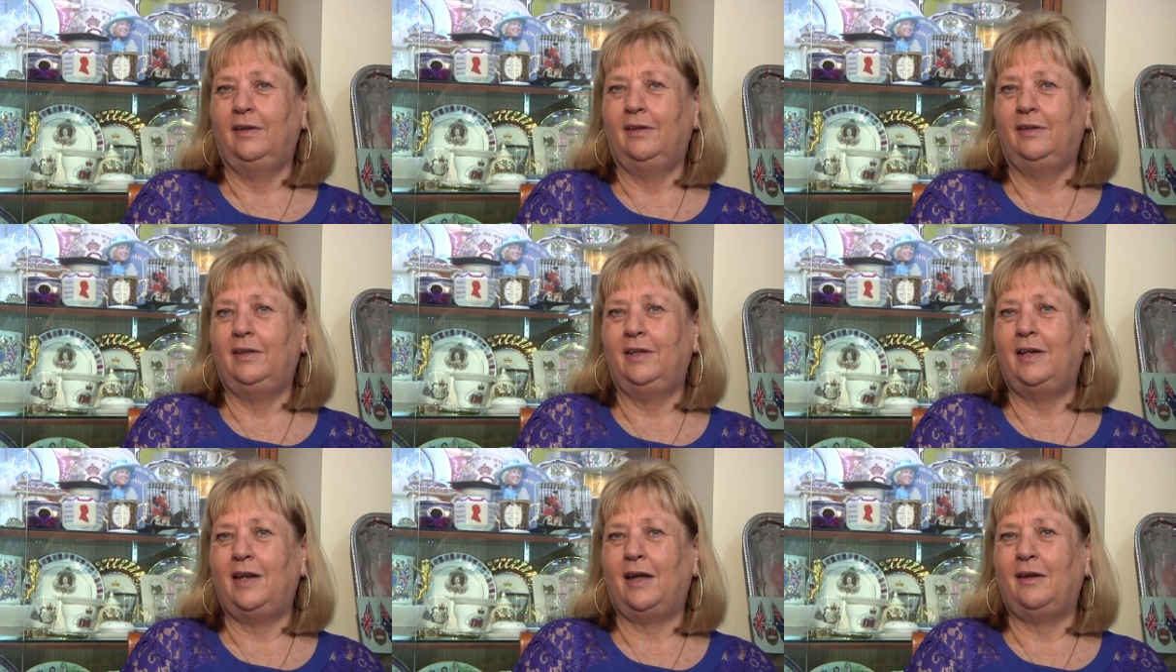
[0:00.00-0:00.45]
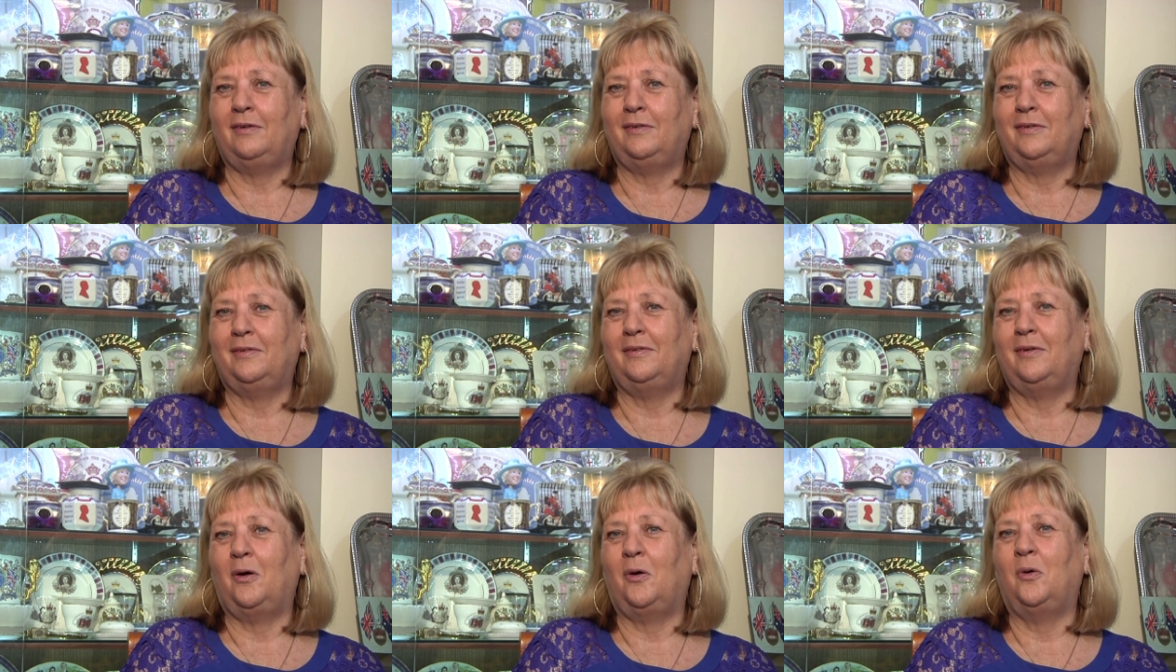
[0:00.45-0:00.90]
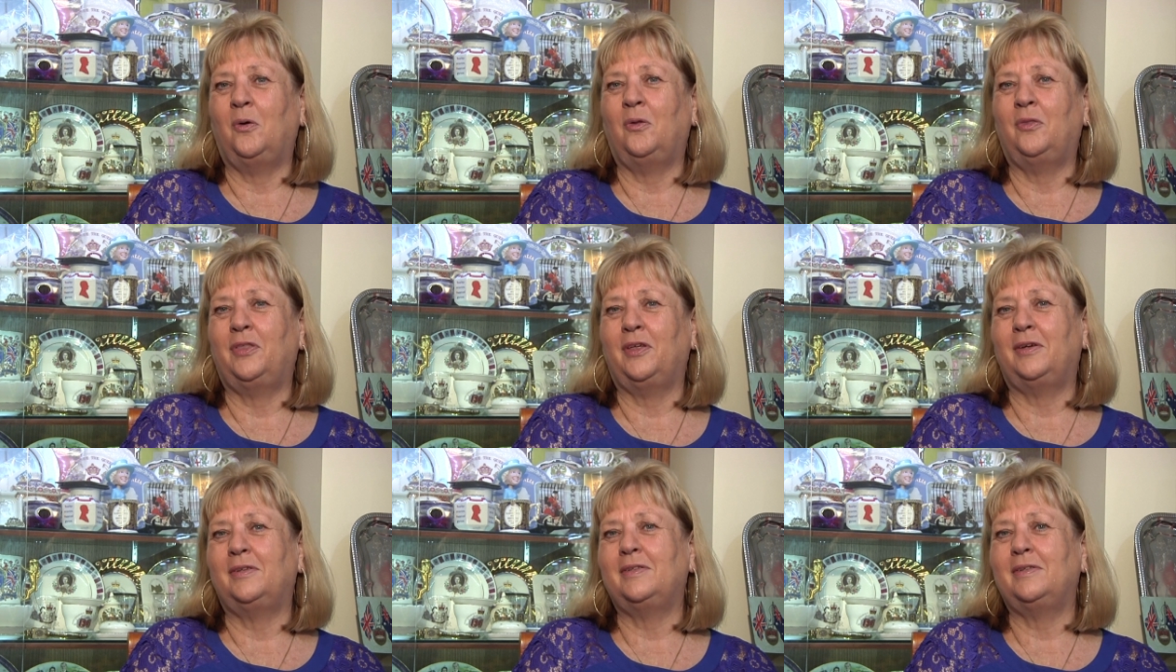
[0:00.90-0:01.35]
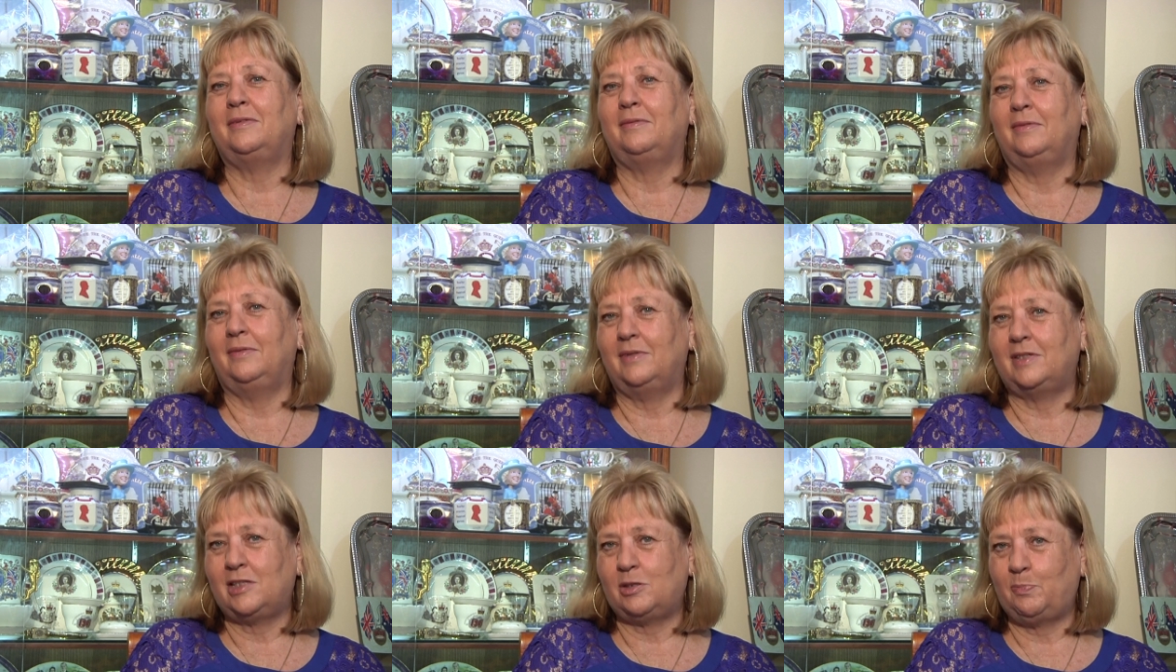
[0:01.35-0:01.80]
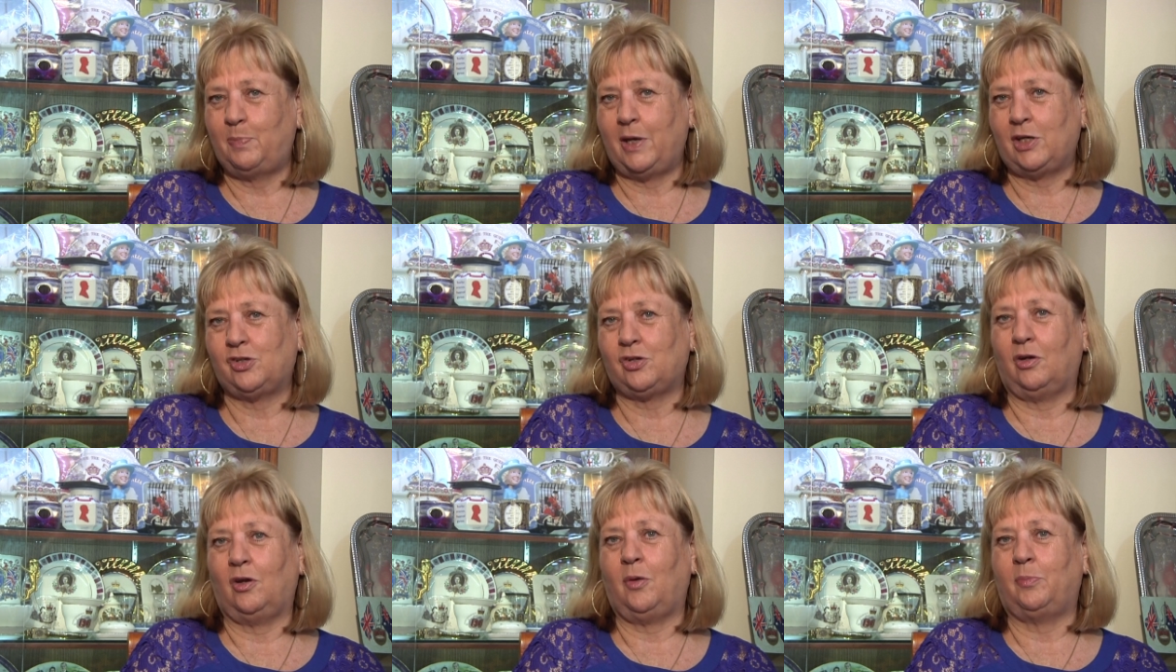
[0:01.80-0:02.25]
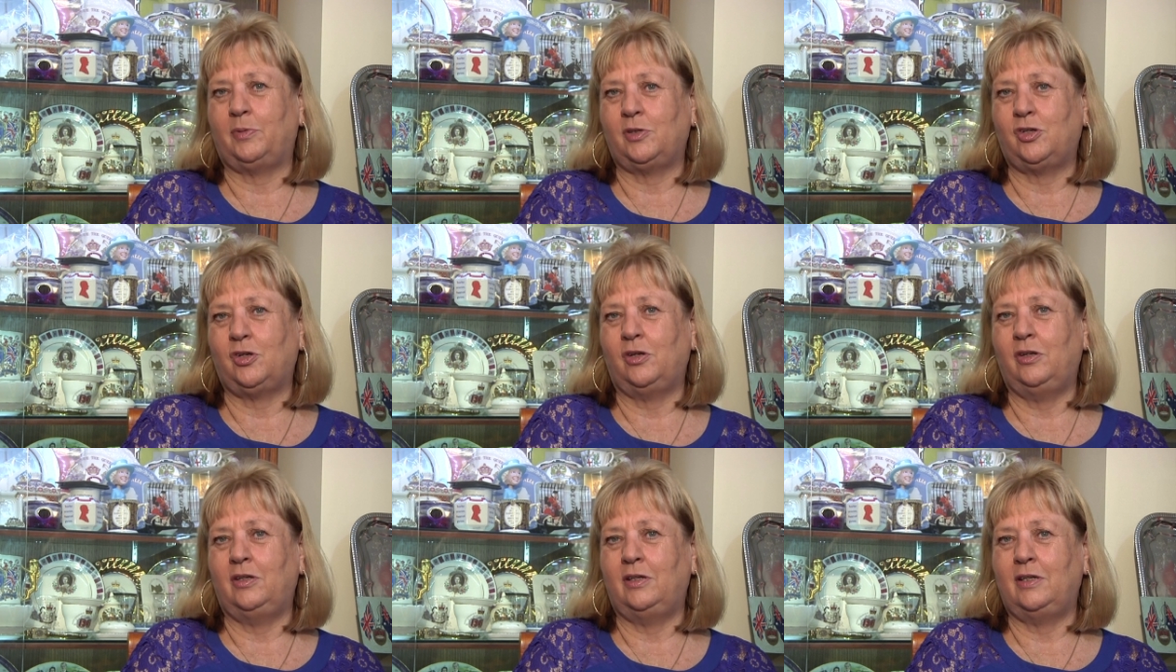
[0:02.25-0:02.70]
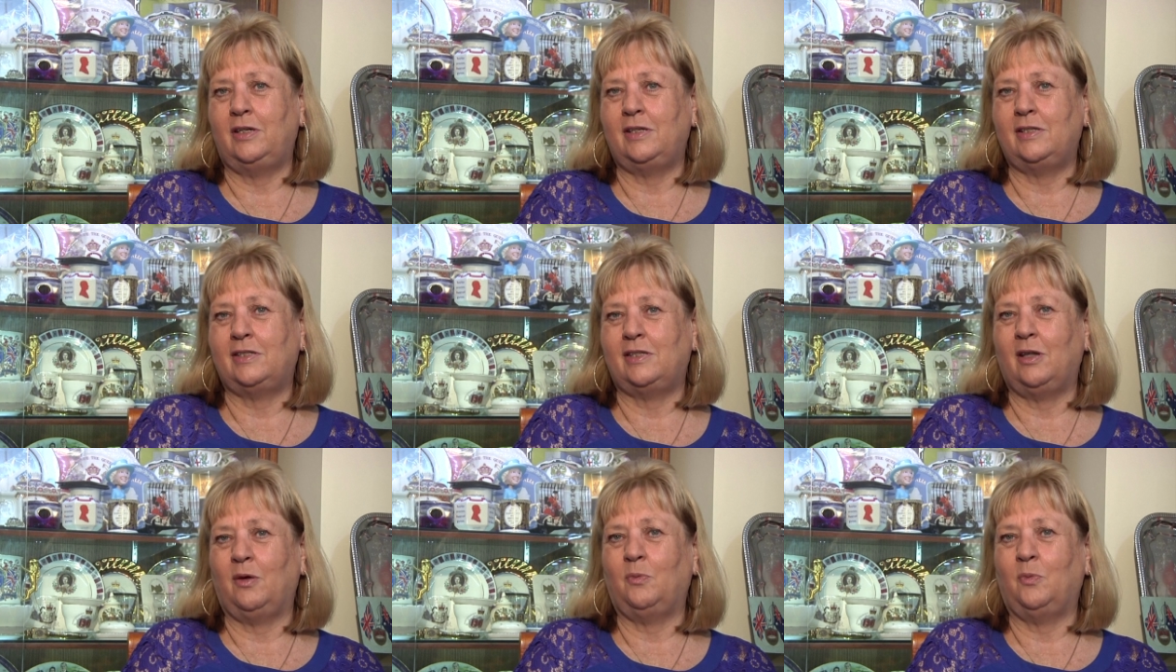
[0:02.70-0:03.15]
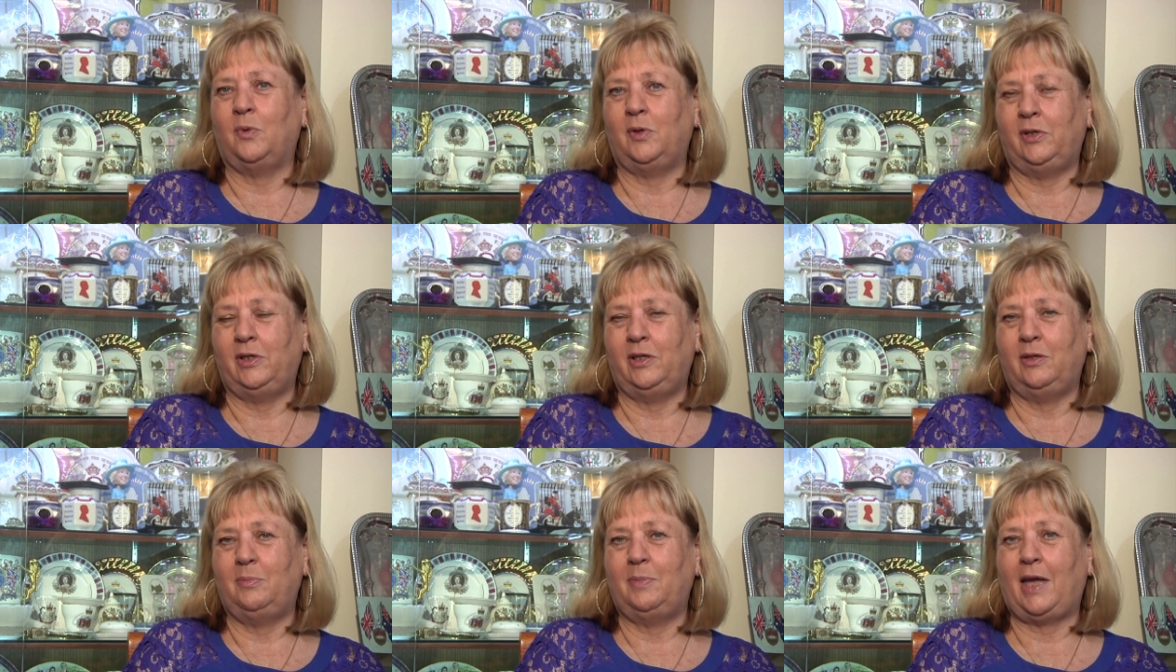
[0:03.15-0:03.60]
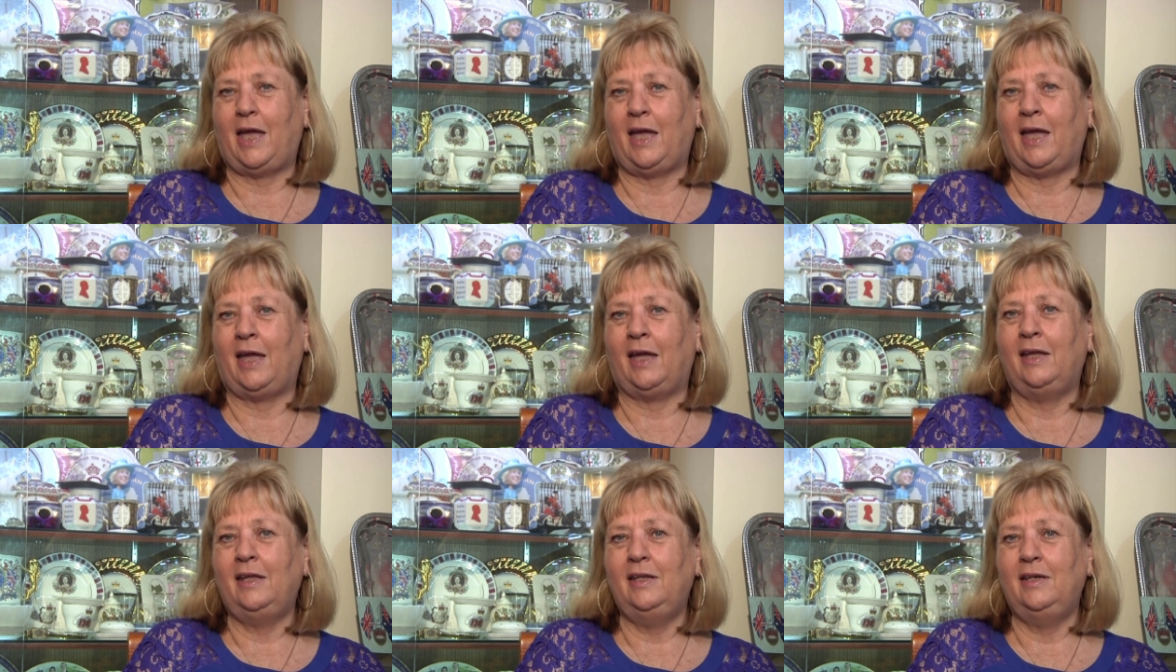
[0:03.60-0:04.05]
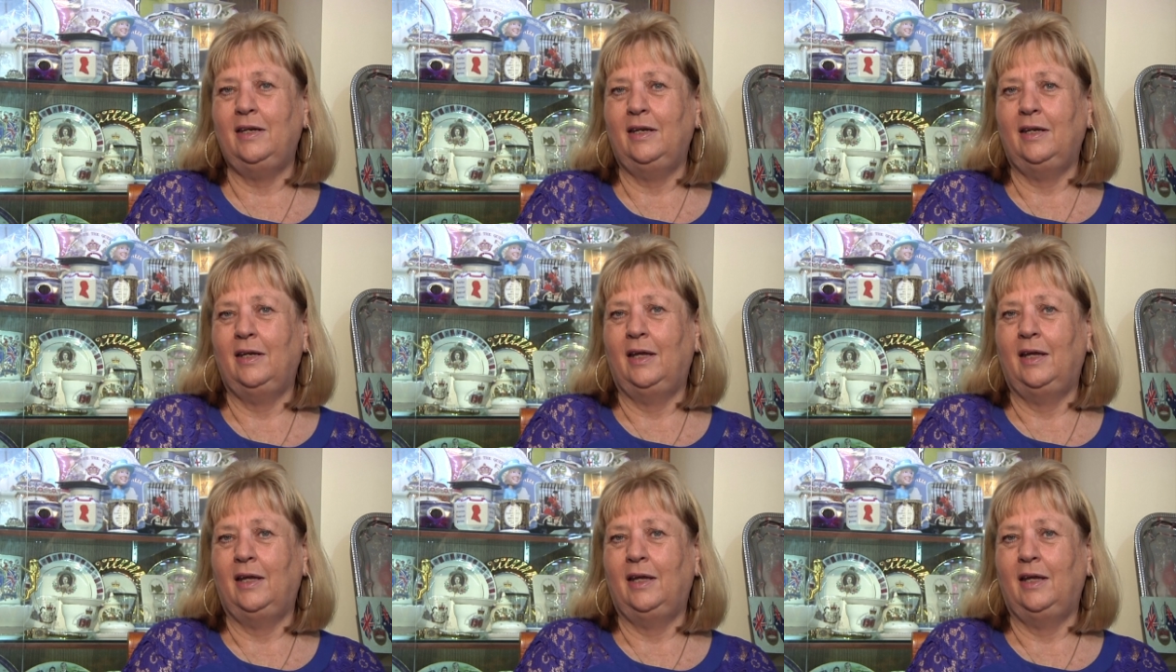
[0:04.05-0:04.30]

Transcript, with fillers: you know, all the special opportunities that William had.